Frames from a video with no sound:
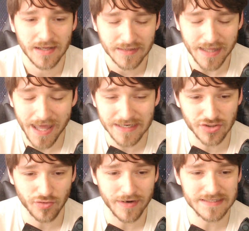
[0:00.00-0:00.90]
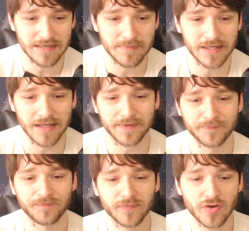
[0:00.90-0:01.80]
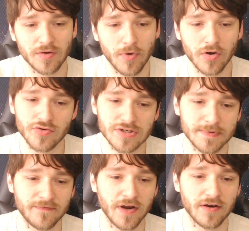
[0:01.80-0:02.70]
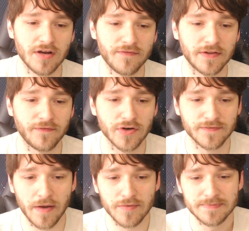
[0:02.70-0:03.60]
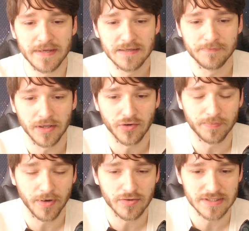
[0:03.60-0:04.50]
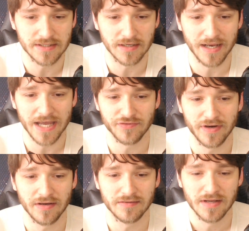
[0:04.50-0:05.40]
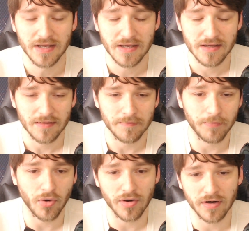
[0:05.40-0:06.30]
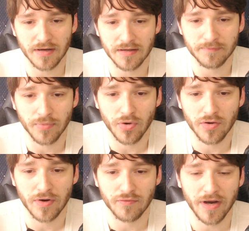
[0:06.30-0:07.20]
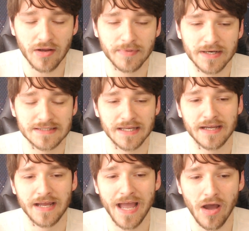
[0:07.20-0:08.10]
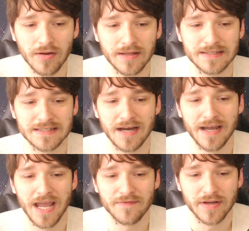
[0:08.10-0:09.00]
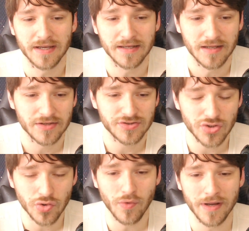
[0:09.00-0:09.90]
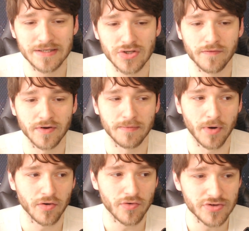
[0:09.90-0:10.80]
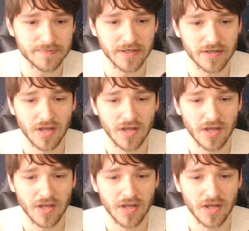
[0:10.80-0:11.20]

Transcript: That is crazy to me. Like, Kamaru Usman, fair enough, in the first fight was beating him pillar to post into the last round, bar 1 round. But it's like, how did this guy ever get 2 wins over Kamaru Usman